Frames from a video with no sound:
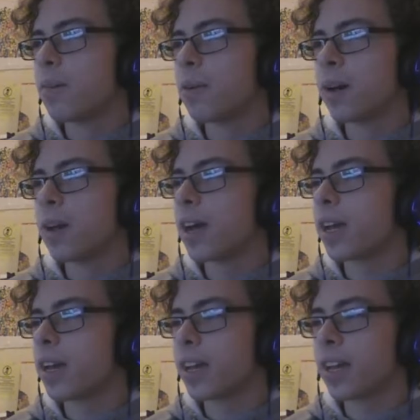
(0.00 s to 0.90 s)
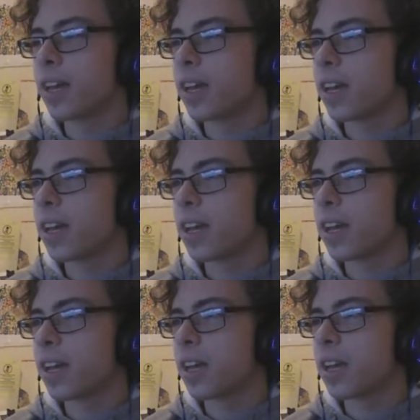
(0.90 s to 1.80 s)
But, like...
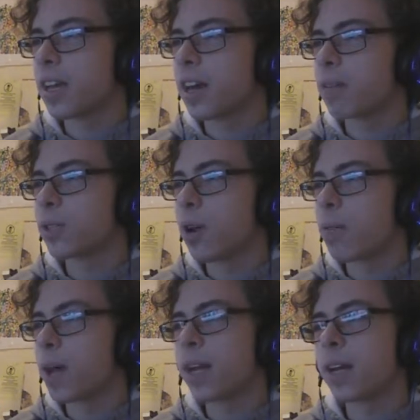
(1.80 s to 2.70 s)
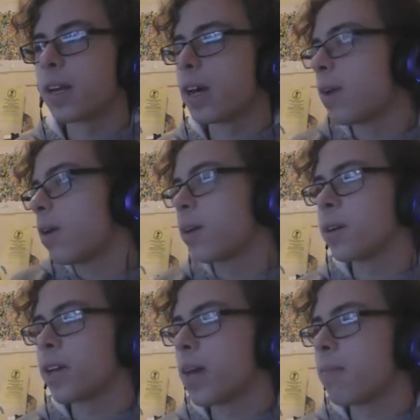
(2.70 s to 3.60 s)
I'm sorry, man. I don't like your
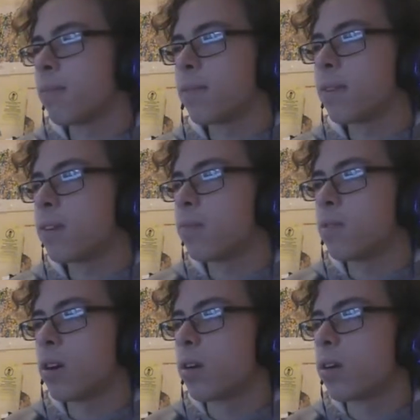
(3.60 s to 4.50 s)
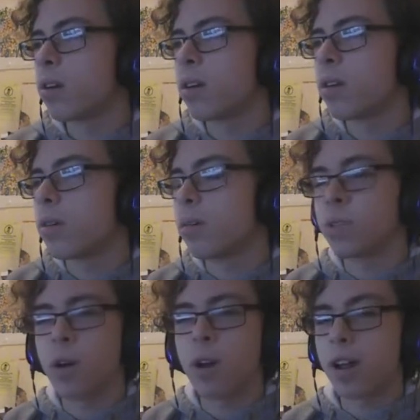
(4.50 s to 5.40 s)
game. Bro. Dude, I'm
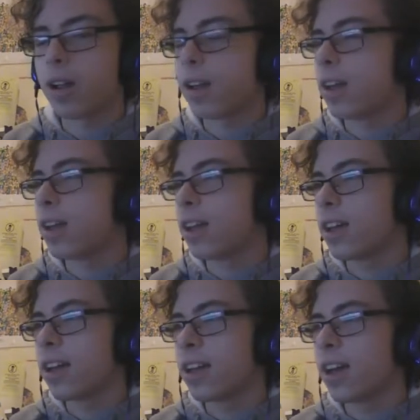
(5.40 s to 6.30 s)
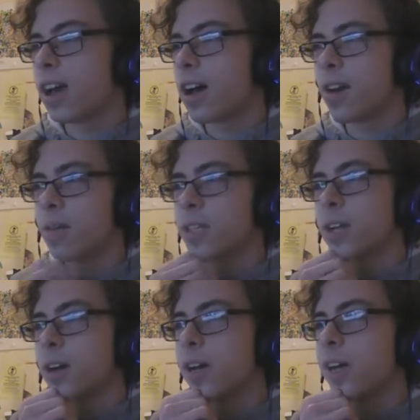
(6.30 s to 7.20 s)
sorry. I don't know what to
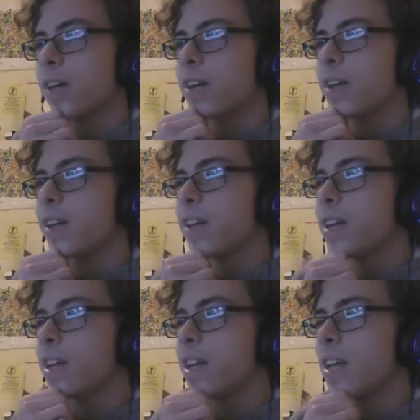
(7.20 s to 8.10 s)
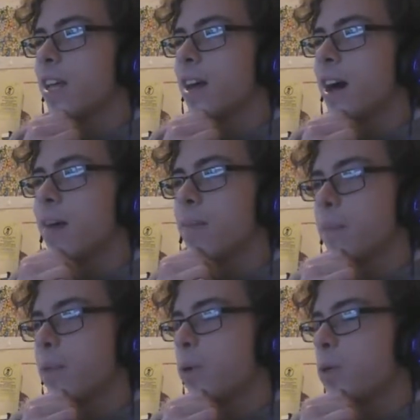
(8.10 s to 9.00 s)
tell you. I'm
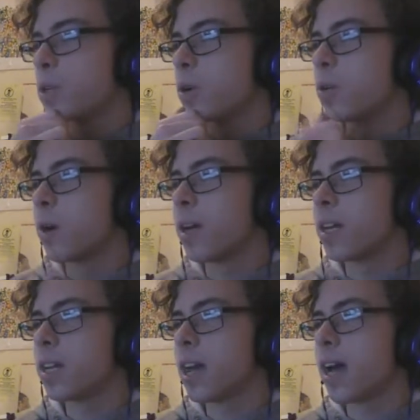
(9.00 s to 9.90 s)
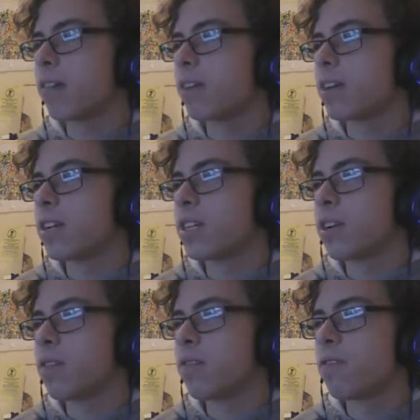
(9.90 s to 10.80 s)
also quite angry at
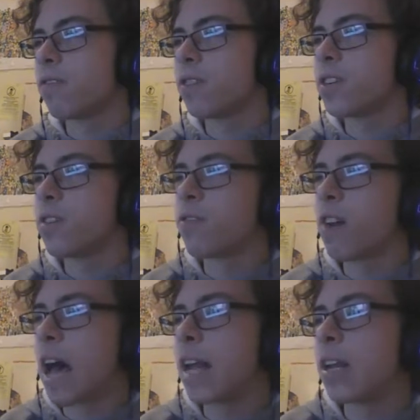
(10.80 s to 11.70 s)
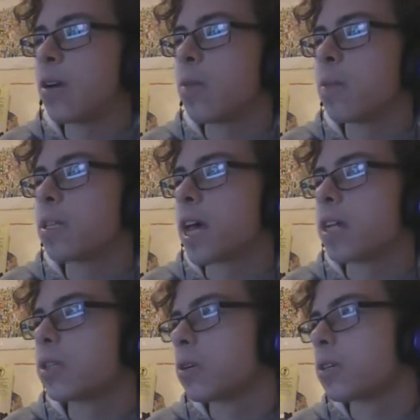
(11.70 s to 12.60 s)
Giovanni
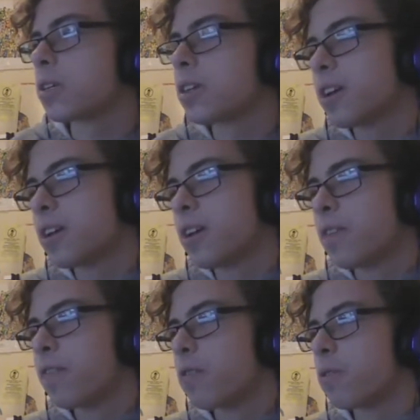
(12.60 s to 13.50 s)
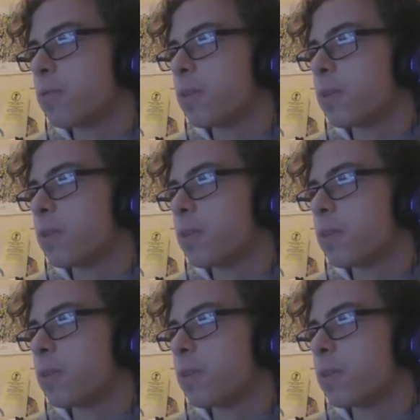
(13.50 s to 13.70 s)
Santos for